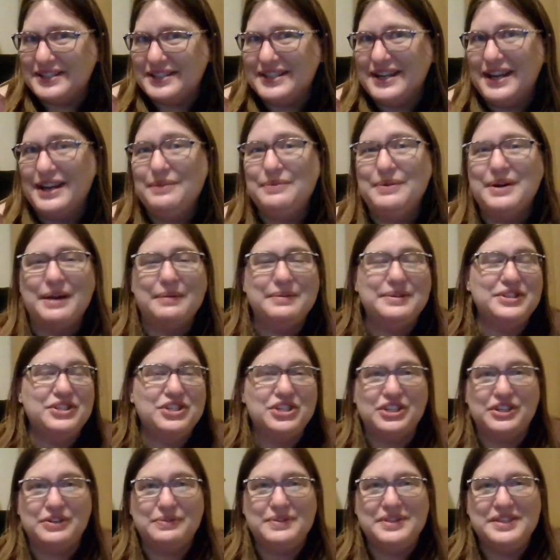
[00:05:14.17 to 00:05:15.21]
night when I was
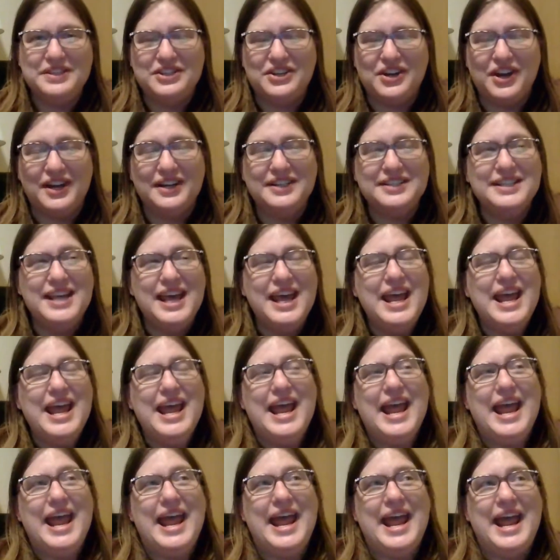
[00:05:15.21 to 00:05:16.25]
chilling with the dogs,
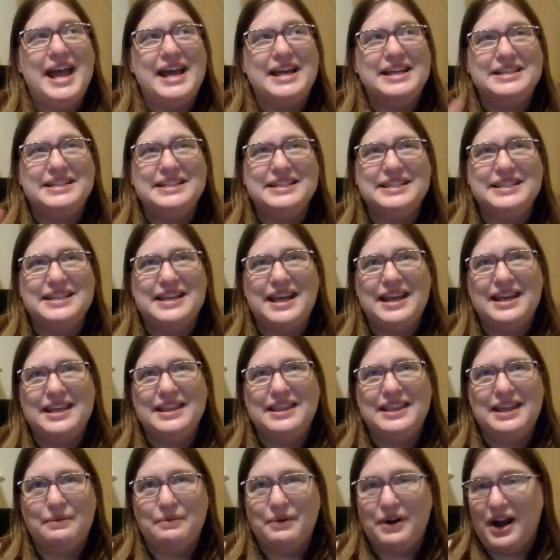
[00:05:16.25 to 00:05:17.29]
and
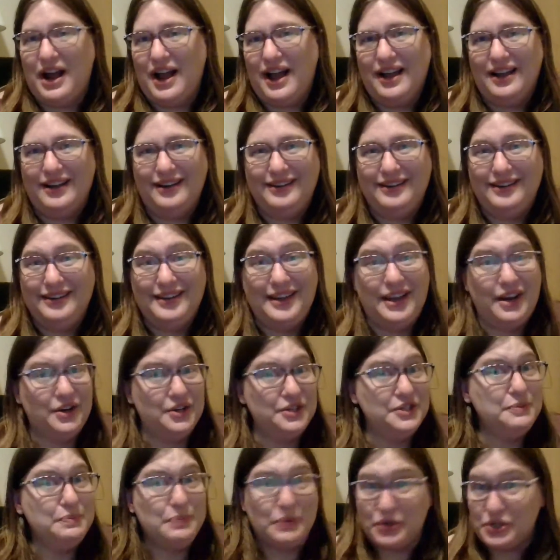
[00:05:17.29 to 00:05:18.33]
they were on
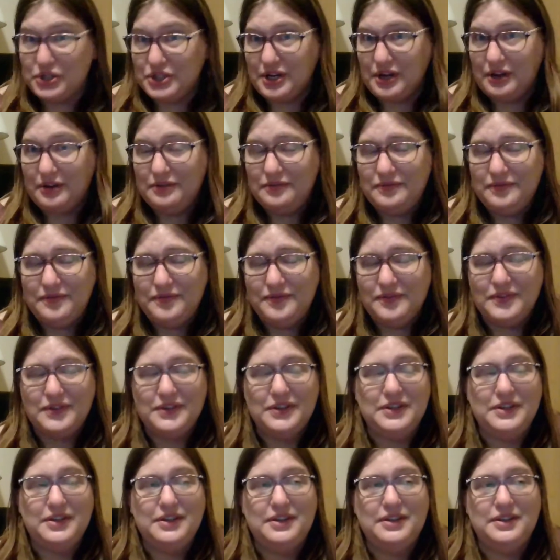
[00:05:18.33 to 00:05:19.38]
Kara's bookshelf.
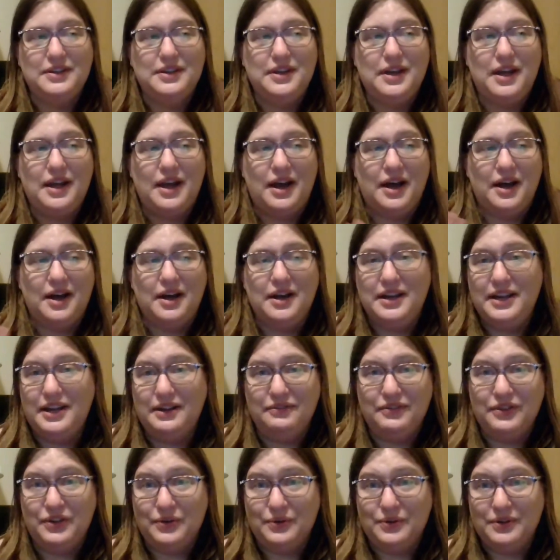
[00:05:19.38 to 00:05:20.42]
If
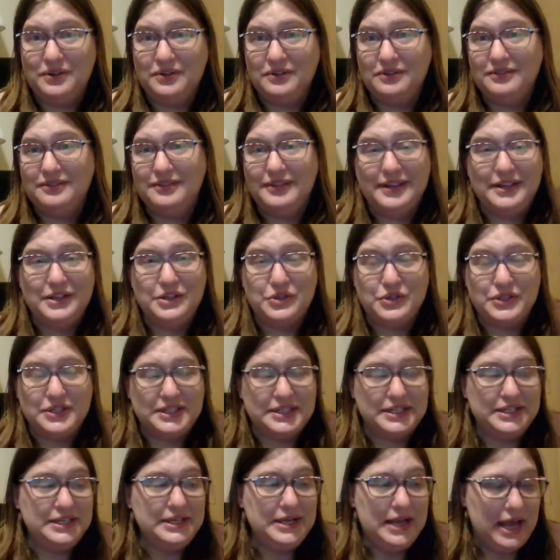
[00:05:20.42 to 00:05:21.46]
you were
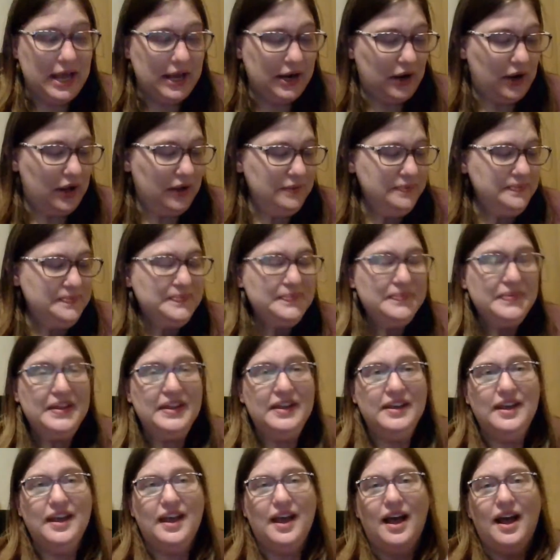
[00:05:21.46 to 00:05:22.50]
interested at all,
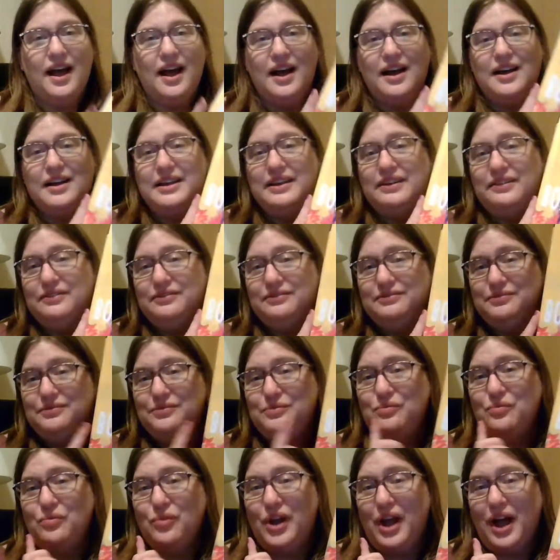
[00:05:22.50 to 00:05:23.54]
I
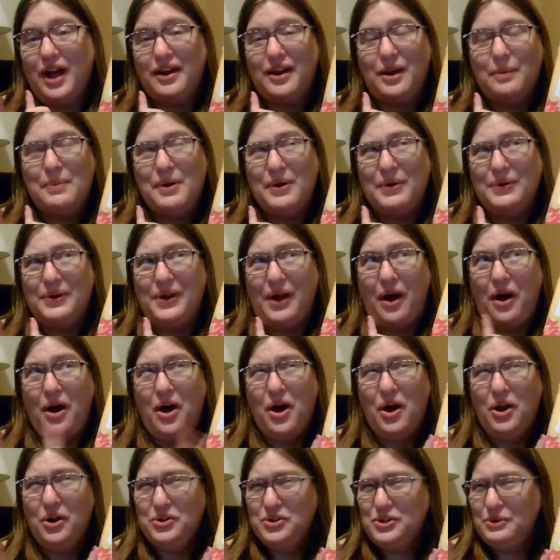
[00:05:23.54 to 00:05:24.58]
got about
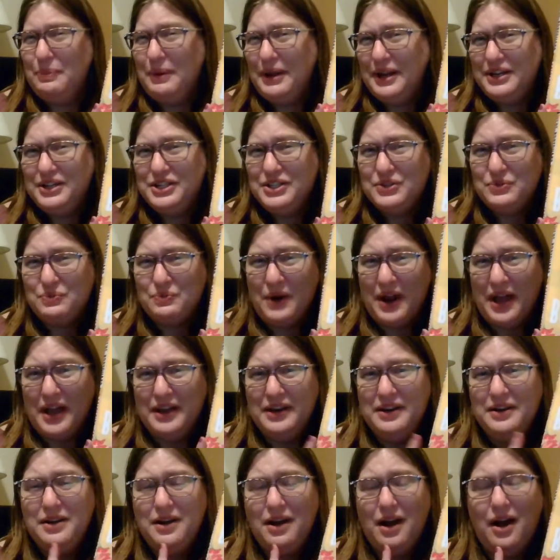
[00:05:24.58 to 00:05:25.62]
100 pages
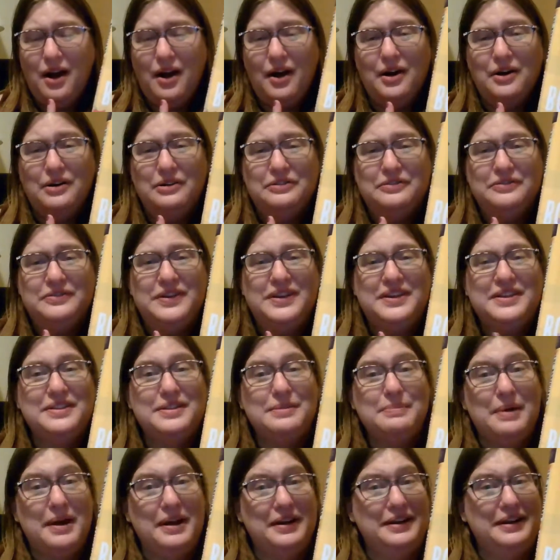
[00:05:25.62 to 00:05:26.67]
read of The
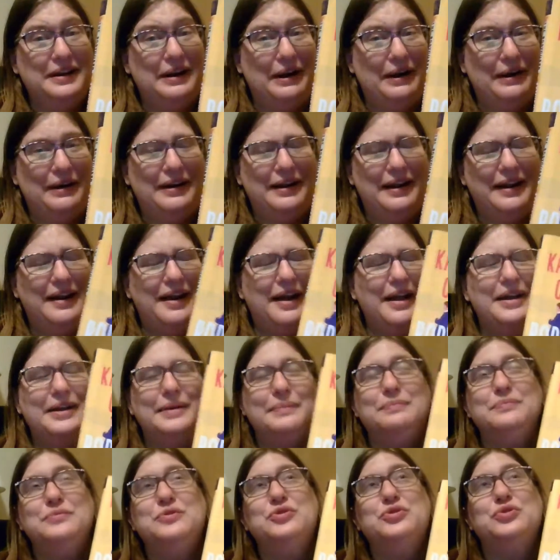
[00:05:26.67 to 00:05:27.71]
Bodyguard, and I
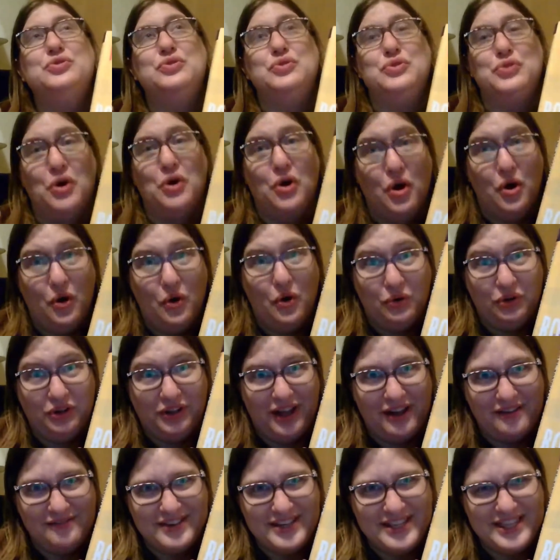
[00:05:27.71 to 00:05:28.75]
am so
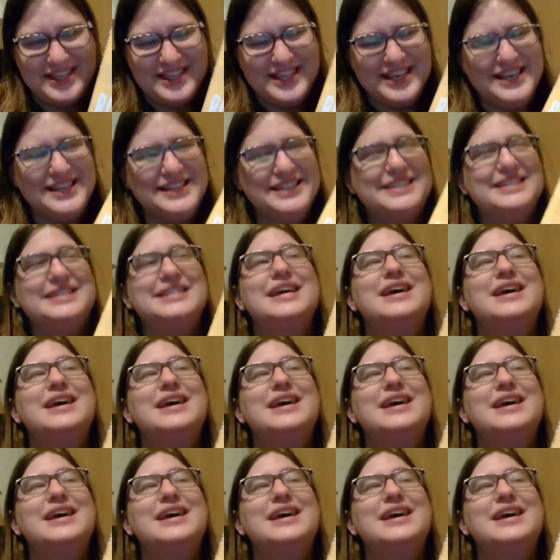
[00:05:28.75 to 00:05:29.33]
loving this.